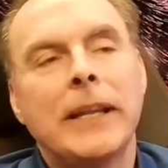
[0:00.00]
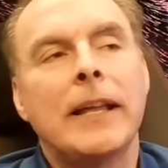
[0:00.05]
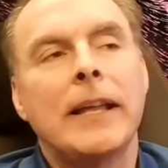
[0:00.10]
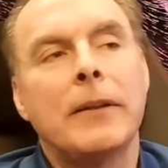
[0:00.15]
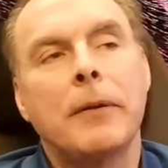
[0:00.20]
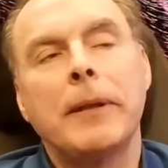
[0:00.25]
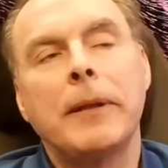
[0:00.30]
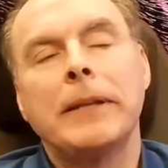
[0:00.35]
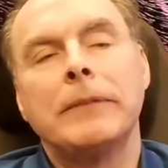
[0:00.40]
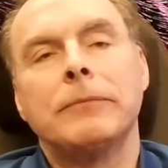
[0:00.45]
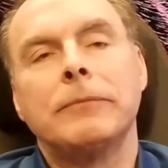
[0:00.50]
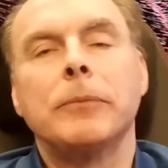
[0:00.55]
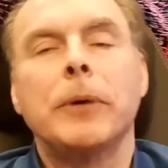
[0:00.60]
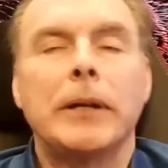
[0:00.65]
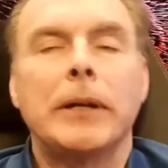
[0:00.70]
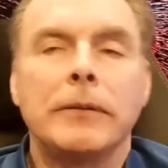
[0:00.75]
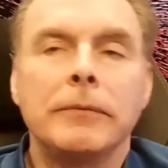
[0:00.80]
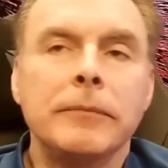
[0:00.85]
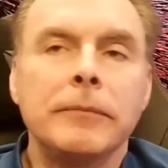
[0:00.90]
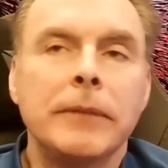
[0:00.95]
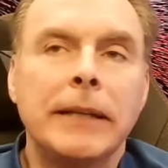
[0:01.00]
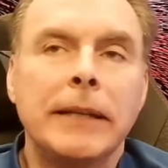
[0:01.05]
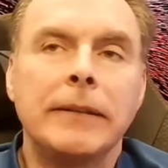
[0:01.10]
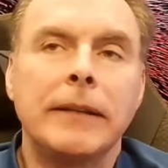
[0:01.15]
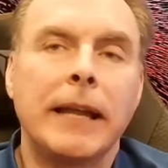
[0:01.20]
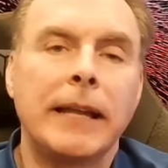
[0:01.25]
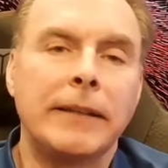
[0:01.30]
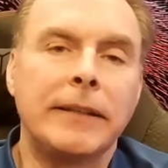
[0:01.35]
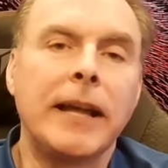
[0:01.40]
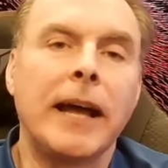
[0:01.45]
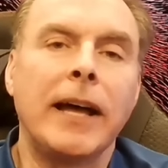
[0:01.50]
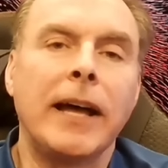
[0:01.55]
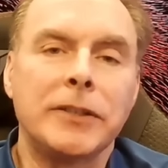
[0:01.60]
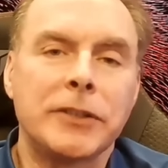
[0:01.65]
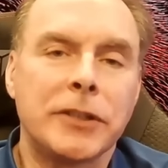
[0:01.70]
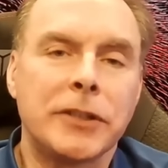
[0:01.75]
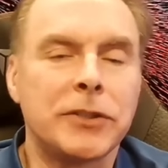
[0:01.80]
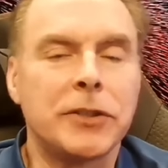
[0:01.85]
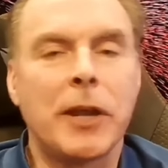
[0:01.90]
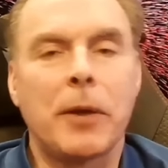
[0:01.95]
I mean, well, it
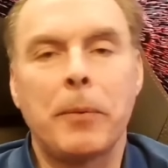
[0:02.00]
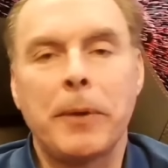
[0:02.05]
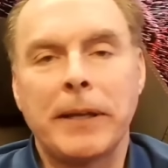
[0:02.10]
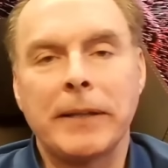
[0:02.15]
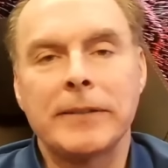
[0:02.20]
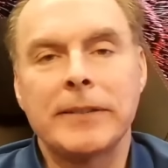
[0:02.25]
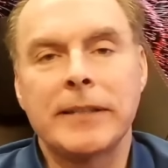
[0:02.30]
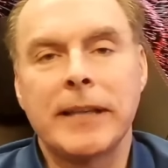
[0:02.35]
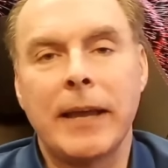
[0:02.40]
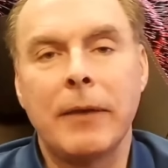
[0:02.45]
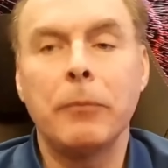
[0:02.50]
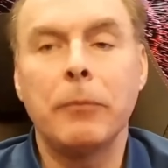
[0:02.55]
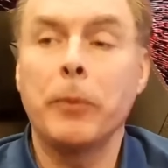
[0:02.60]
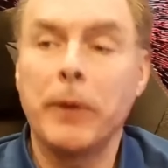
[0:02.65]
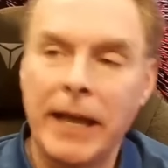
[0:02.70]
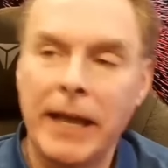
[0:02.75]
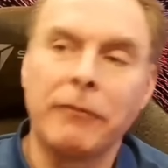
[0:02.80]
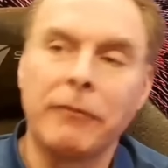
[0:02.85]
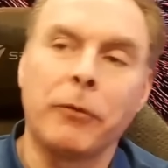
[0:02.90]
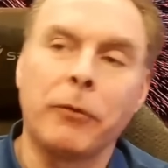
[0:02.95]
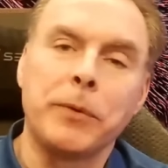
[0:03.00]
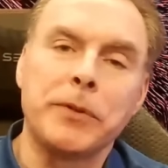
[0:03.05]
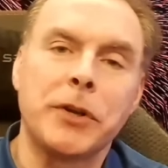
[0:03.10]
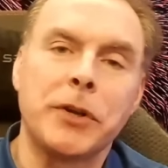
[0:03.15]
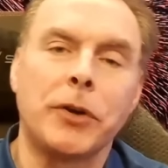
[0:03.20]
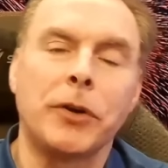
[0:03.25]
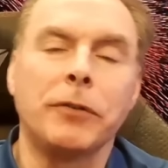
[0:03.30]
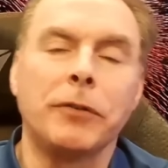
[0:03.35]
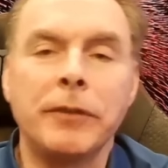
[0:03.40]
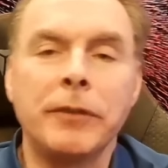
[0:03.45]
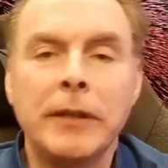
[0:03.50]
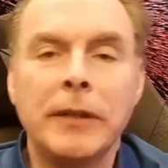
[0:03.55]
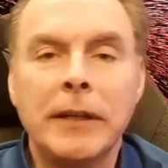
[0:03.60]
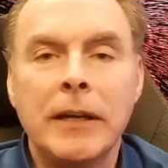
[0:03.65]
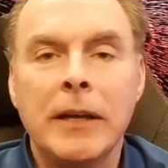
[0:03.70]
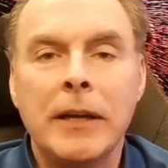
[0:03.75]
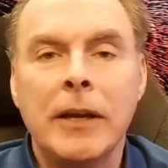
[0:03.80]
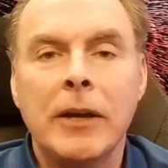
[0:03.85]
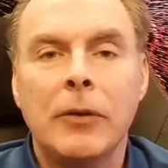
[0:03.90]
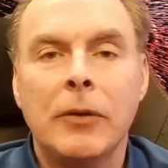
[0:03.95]
does because now we can say we have a reserve,
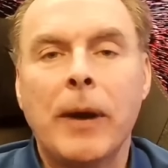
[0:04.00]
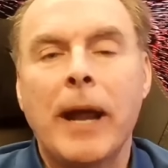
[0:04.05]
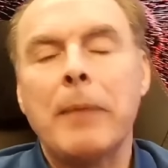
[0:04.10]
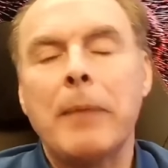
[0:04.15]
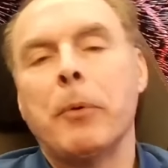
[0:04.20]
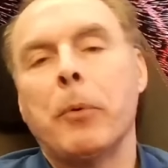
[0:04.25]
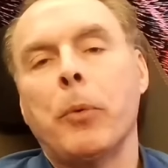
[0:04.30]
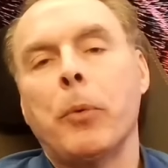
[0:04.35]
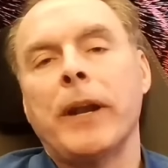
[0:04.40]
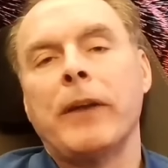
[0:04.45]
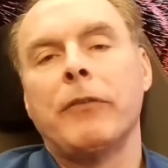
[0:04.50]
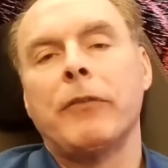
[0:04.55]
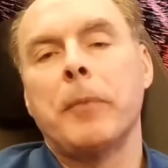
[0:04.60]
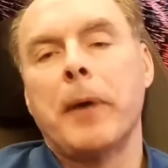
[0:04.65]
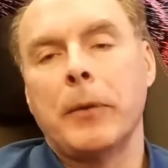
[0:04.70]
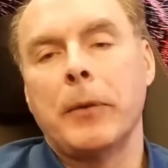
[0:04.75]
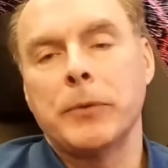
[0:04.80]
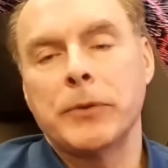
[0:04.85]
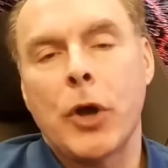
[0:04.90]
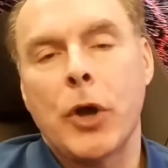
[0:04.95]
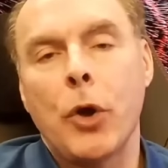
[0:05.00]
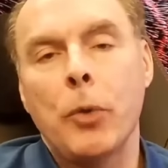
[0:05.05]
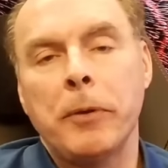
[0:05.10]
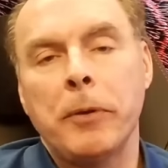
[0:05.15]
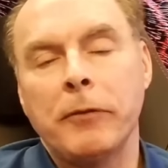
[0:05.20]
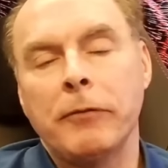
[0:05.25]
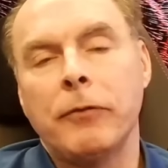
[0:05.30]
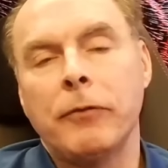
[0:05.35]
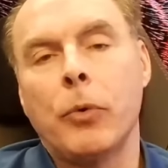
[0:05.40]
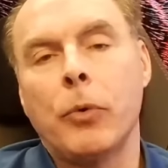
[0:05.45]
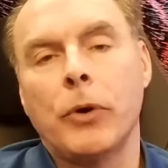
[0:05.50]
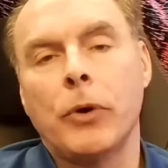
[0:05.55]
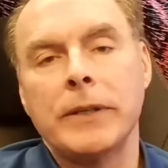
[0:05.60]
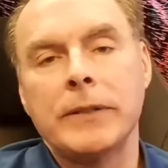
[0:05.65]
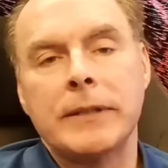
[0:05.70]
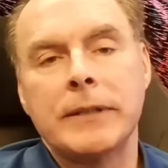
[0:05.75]
right? But what everybody was hoping for